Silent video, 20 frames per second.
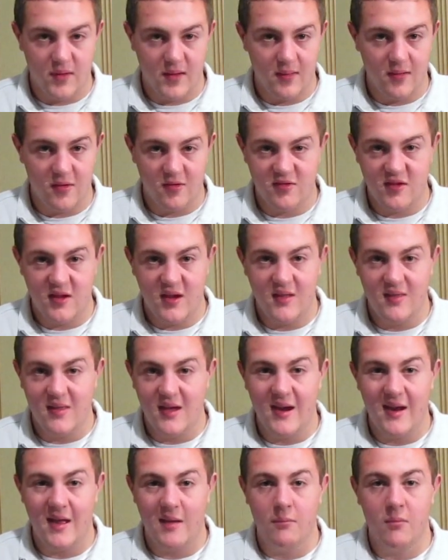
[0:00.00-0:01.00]
They're saying
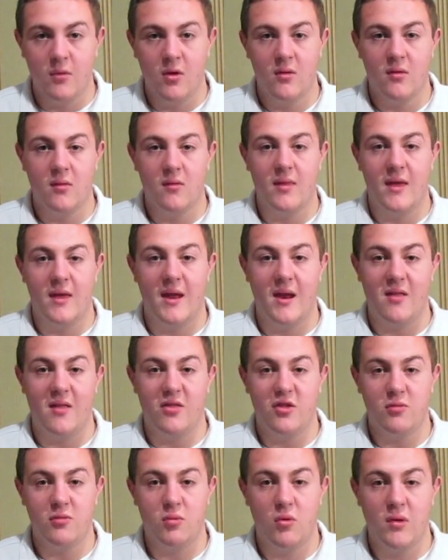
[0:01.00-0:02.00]
that at
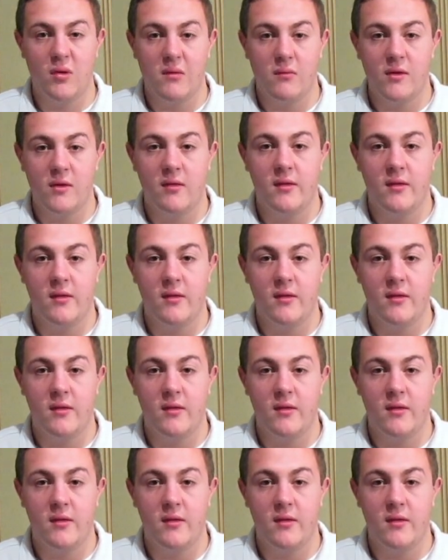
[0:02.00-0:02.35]
this point we